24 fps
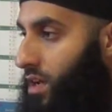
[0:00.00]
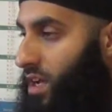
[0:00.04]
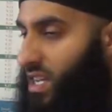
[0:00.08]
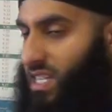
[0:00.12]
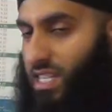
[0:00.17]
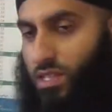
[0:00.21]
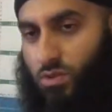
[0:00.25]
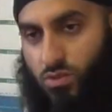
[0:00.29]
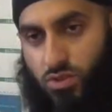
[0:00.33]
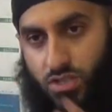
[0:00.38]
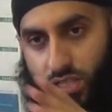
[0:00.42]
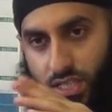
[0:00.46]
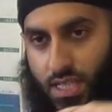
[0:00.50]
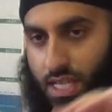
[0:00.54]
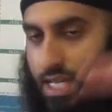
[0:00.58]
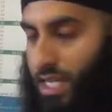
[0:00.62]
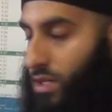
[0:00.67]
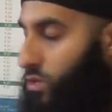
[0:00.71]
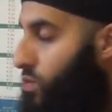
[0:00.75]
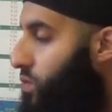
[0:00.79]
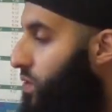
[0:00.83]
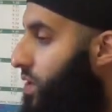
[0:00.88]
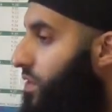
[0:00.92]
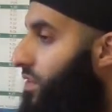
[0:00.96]
Allah, until shirk
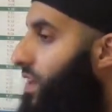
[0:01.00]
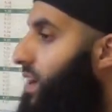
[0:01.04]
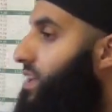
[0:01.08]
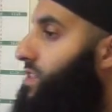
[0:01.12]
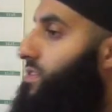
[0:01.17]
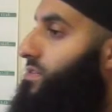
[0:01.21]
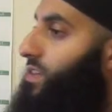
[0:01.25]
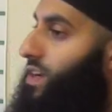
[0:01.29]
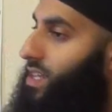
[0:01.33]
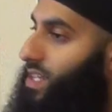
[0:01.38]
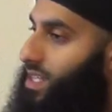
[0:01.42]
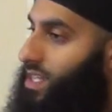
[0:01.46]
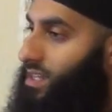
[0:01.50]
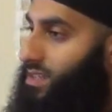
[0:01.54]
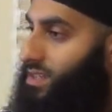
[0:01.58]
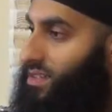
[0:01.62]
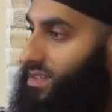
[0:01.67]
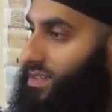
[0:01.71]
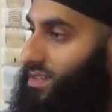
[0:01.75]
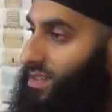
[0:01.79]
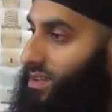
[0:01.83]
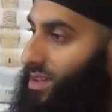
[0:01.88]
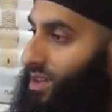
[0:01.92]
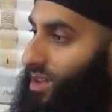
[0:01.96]
and all of that is
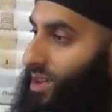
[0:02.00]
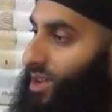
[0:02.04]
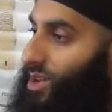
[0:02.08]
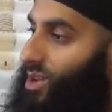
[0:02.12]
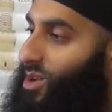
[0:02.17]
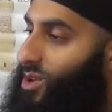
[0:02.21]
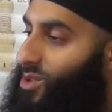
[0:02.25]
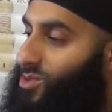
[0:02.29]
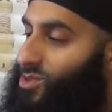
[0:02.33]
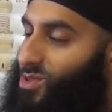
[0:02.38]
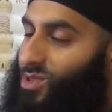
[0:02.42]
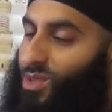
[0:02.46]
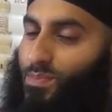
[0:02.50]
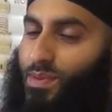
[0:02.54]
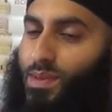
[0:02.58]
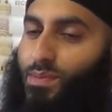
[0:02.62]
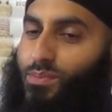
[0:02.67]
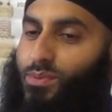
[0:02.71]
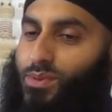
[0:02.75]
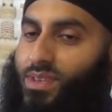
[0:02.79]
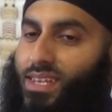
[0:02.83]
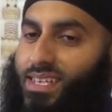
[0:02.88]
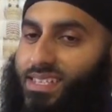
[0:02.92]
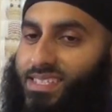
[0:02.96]
eradicated. So the
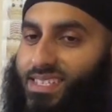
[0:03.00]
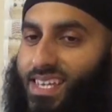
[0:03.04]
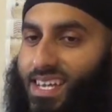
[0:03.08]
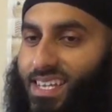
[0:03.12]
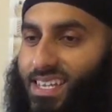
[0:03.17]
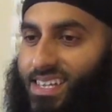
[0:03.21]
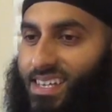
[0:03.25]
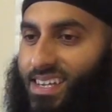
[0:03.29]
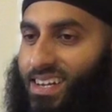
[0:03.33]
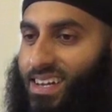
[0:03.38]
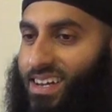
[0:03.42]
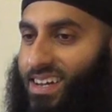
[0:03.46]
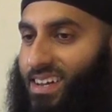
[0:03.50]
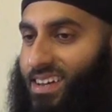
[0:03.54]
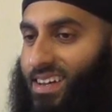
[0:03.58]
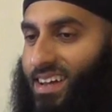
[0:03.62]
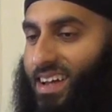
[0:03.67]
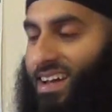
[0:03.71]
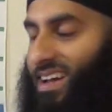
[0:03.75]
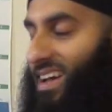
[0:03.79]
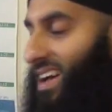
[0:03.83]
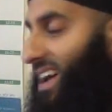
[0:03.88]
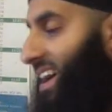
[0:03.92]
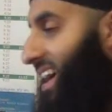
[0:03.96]
people, they said,
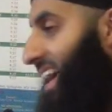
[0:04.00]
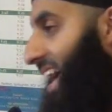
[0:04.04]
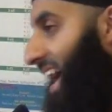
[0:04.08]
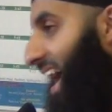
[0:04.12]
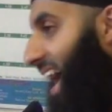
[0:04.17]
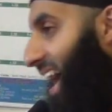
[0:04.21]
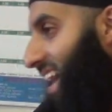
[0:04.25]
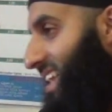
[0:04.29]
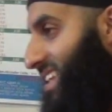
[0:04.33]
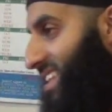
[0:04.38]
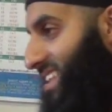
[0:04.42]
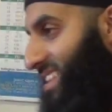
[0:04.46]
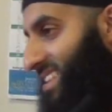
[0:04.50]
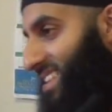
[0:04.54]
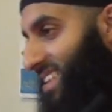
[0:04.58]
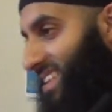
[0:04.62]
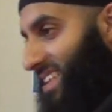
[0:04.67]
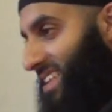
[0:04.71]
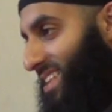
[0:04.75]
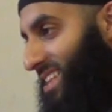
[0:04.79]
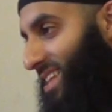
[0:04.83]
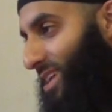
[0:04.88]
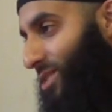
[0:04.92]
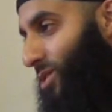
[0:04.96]
had
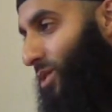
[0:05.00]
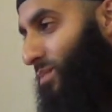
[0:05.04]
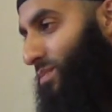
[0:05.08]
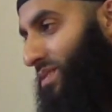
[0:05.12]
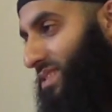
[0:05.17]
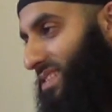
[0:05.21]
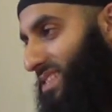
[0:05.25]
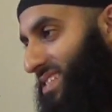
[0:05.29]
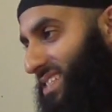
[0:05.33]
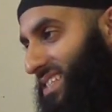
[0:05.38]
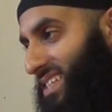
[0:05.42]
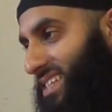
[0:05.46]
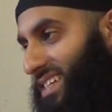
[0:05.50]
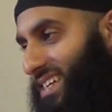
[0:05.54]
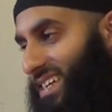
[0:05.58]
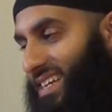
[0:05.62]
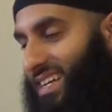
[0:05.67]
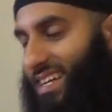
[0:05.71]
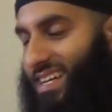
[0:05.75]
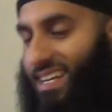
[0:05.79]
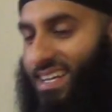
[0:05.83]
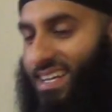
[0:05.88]
there not been sea,